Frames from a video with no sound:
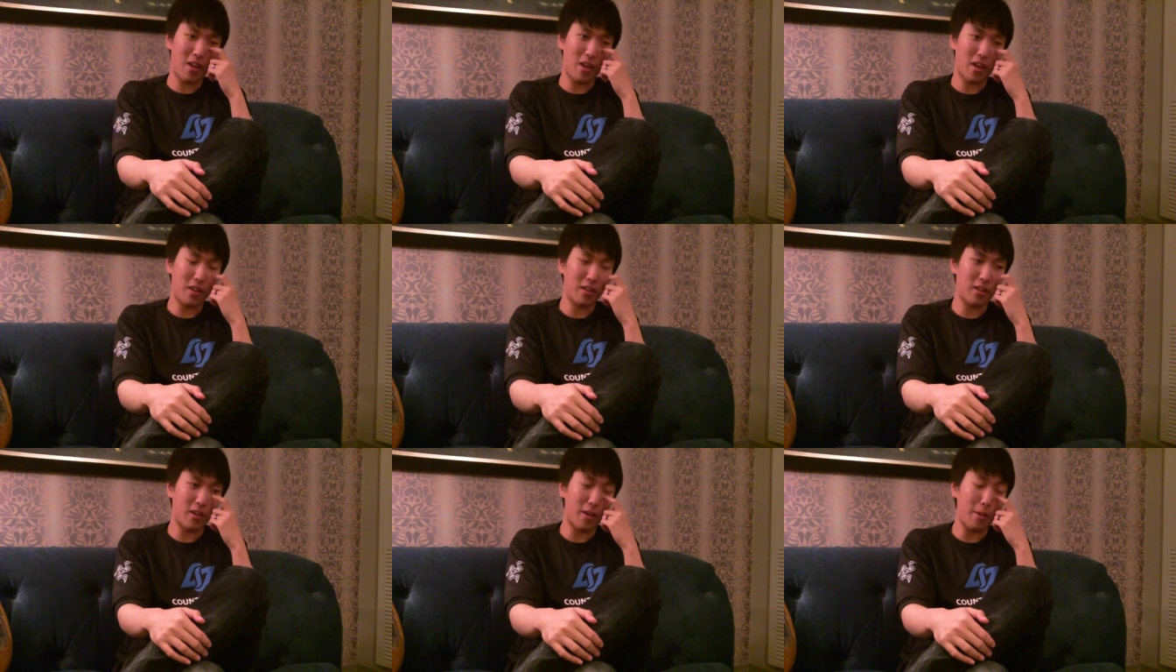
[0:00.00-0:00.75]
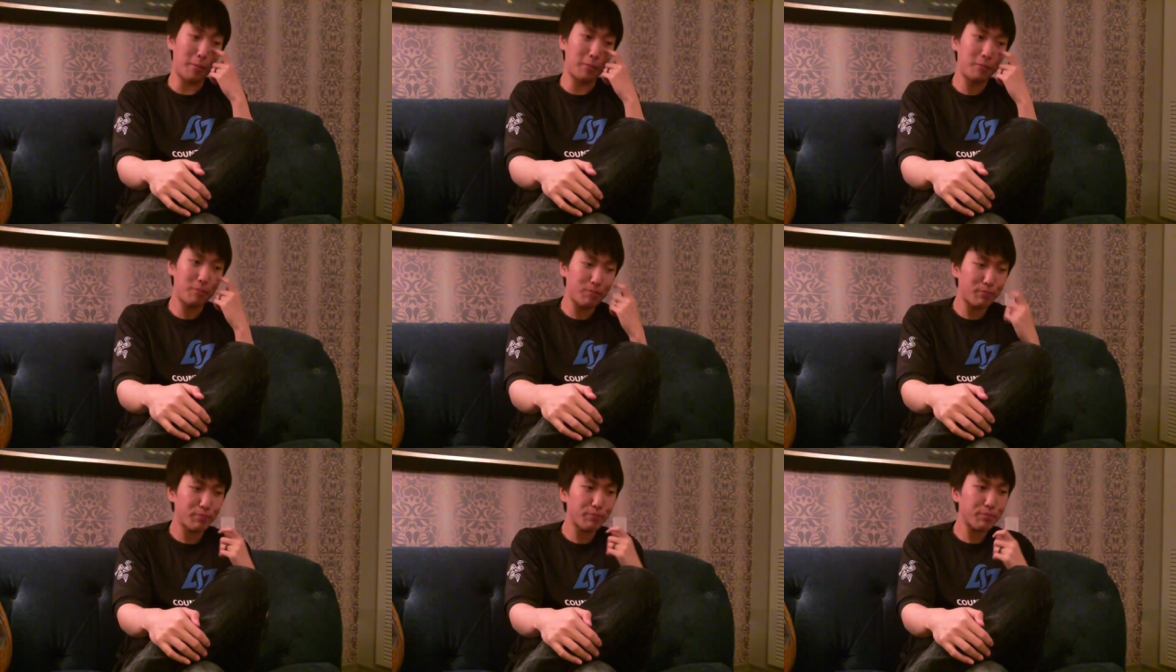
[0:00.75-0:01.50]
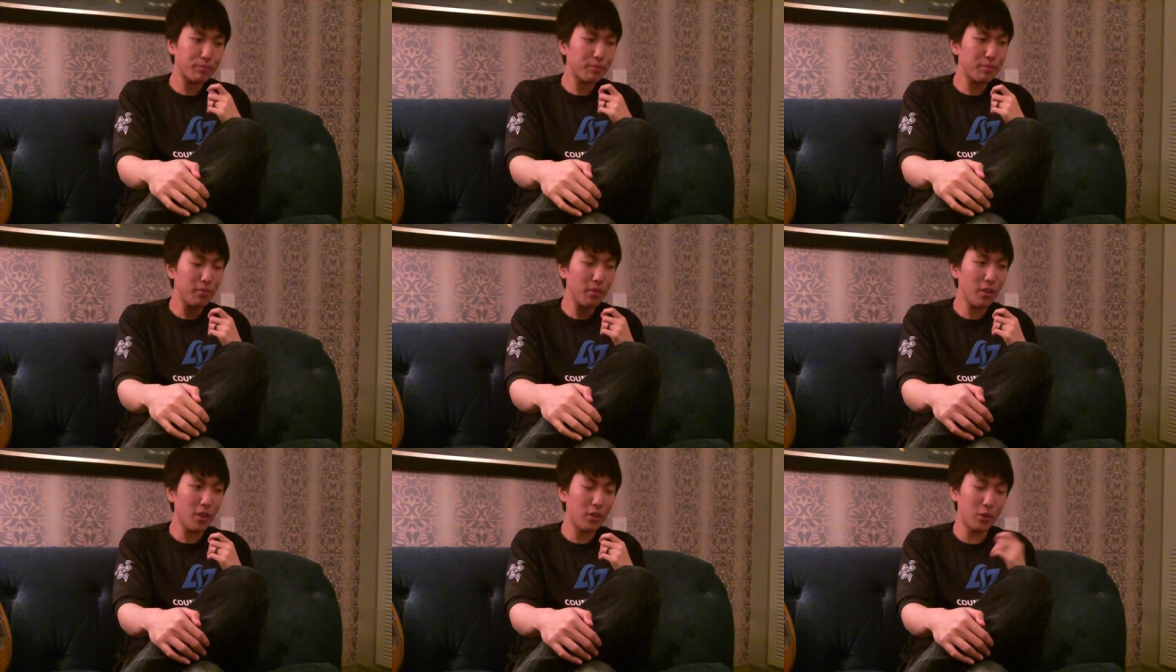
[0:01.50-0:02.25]
And the
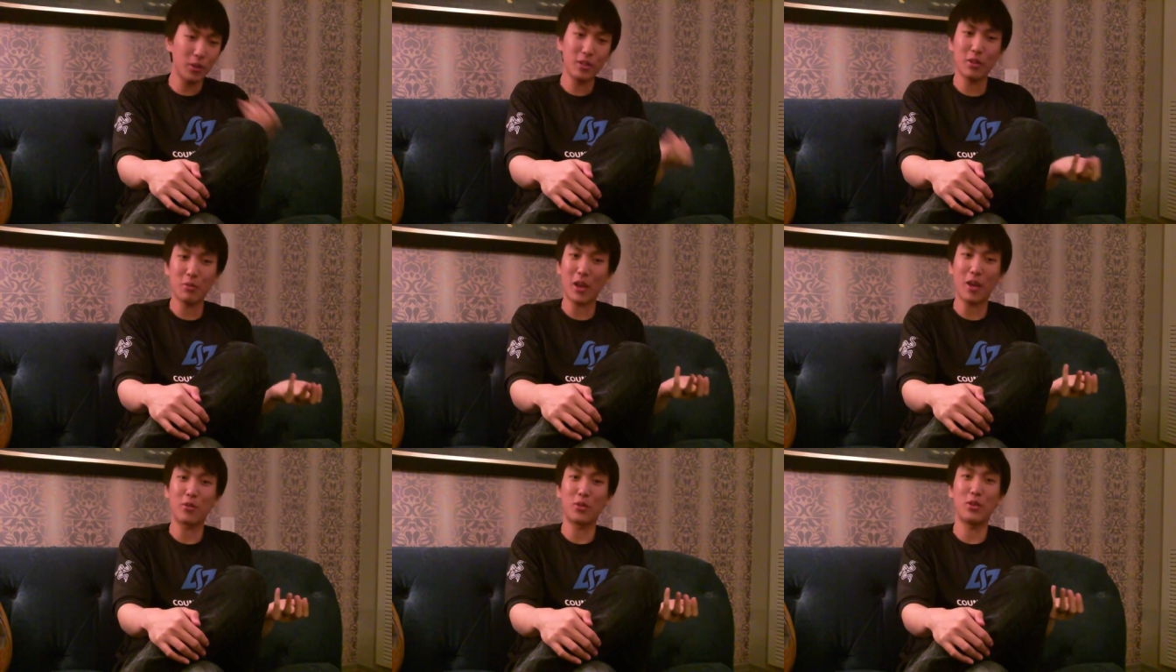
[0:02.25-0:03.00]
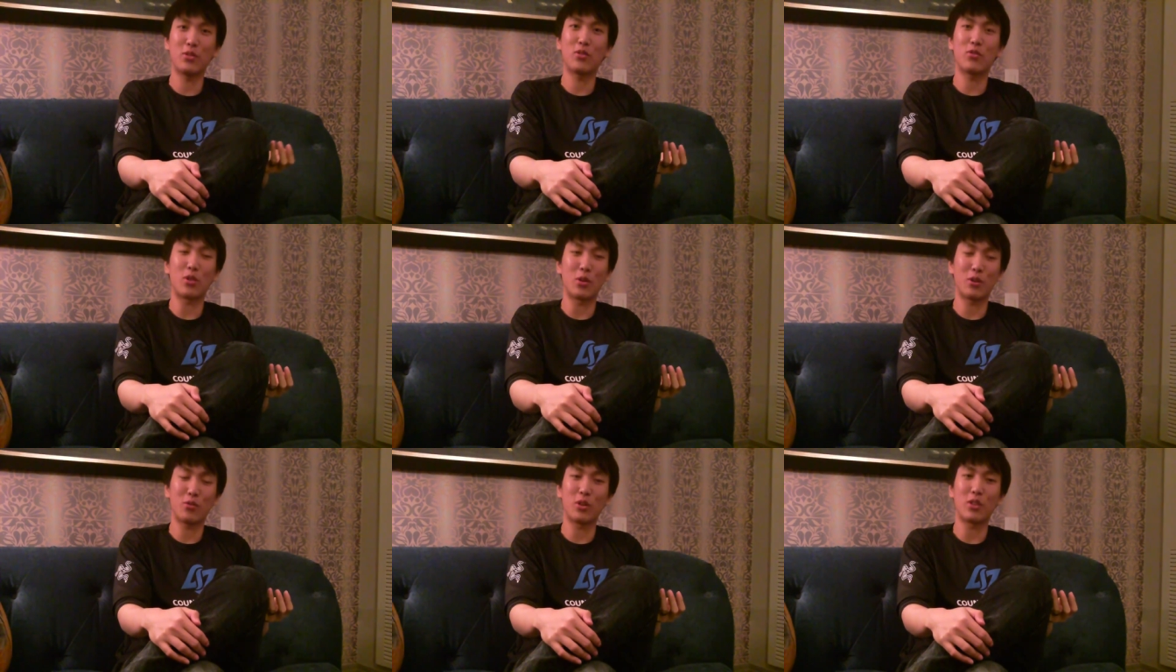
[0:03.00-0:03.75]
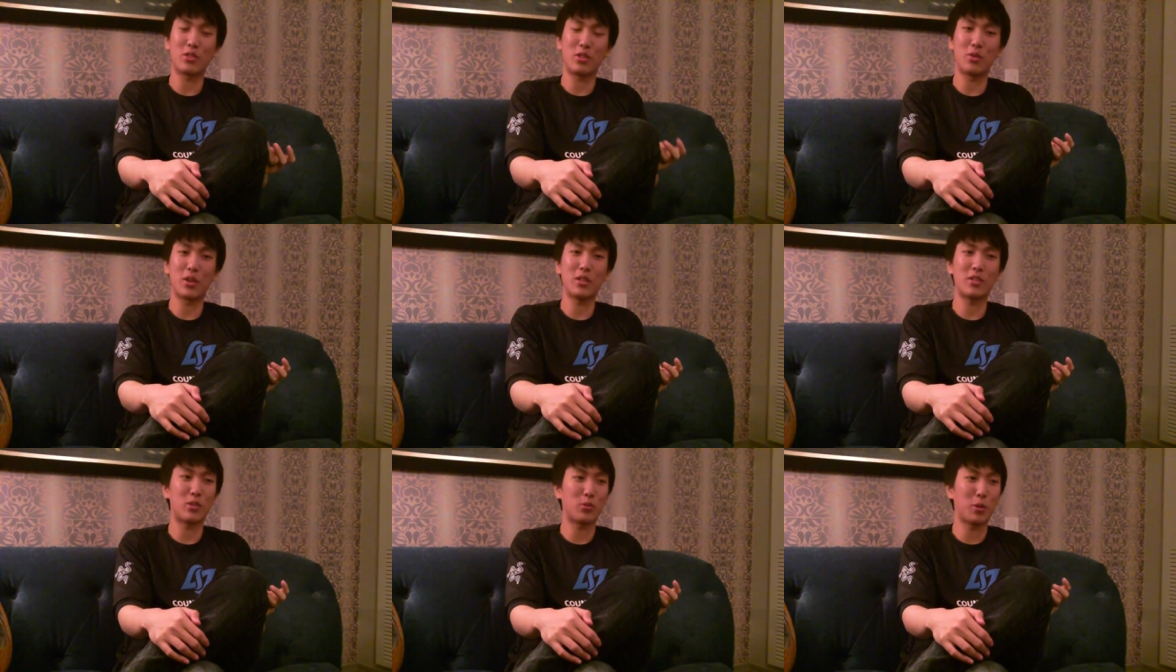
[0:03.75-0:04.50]
only thing we have good going for us in the
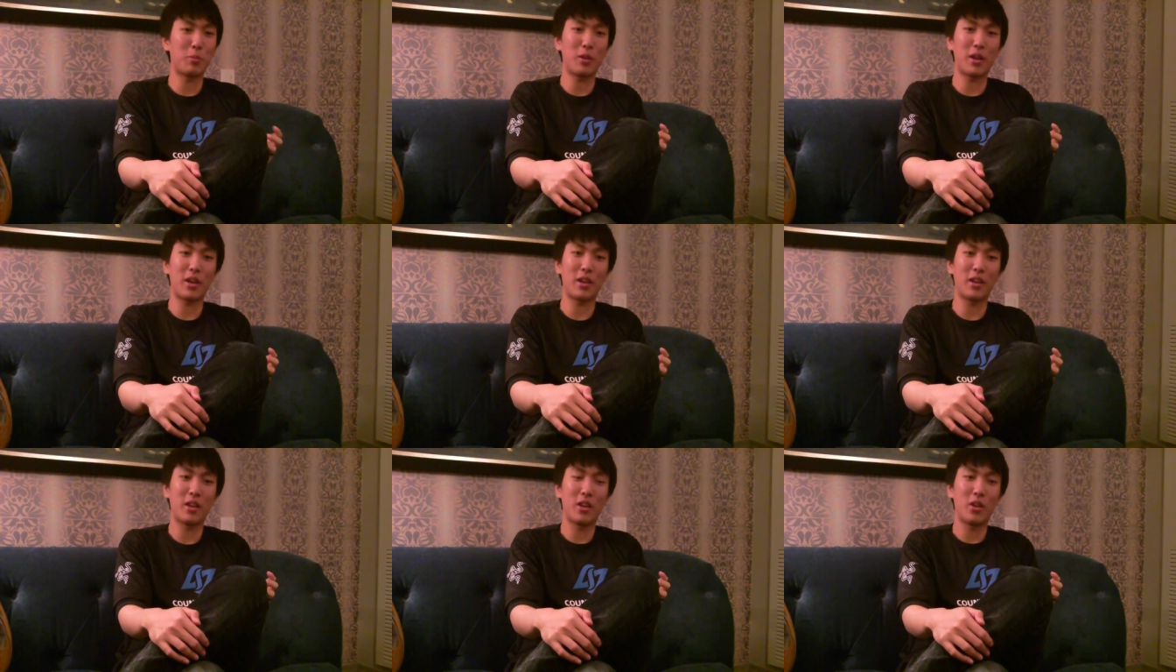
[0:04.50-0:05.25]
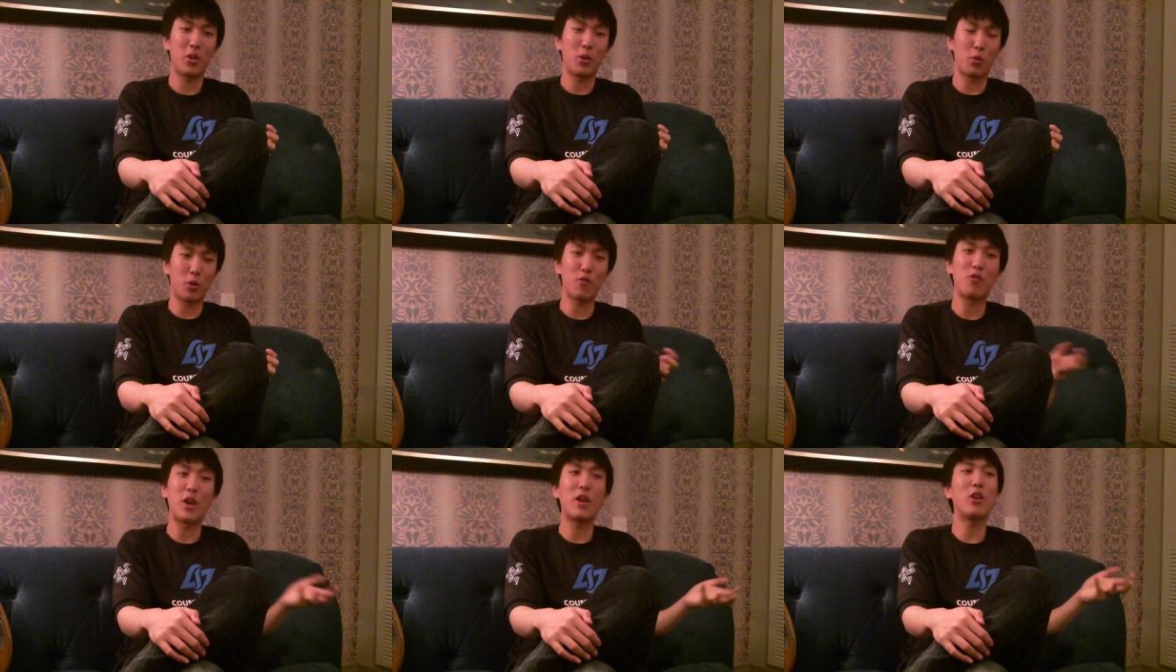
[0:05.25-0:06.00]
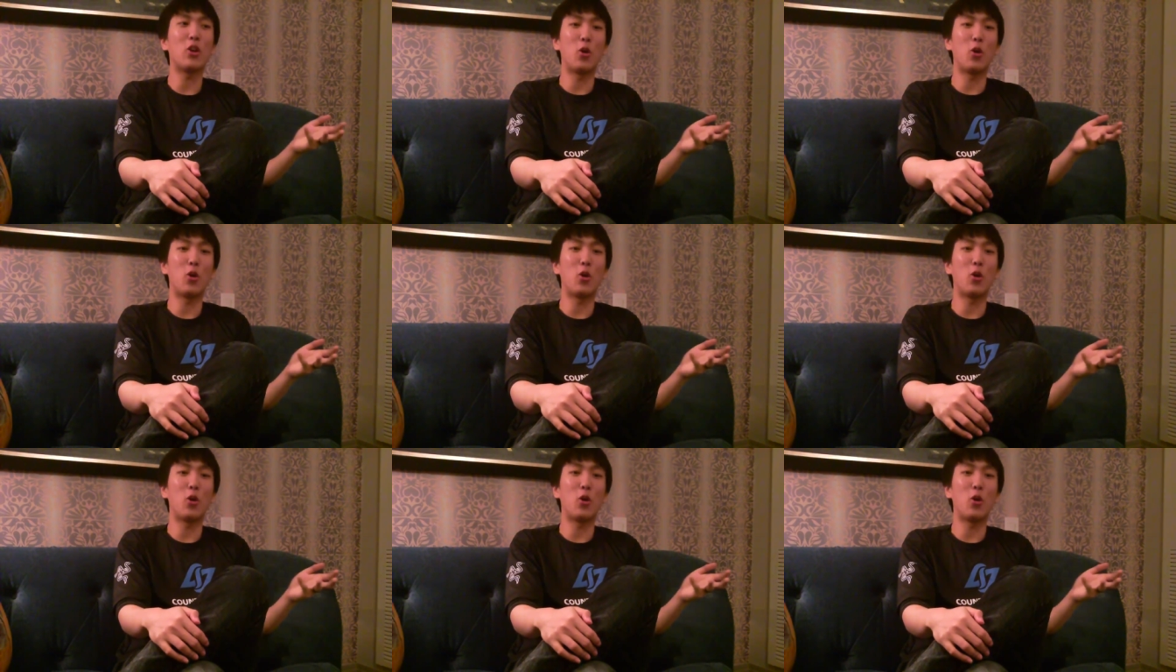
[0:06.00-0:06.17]
U.S. is we're very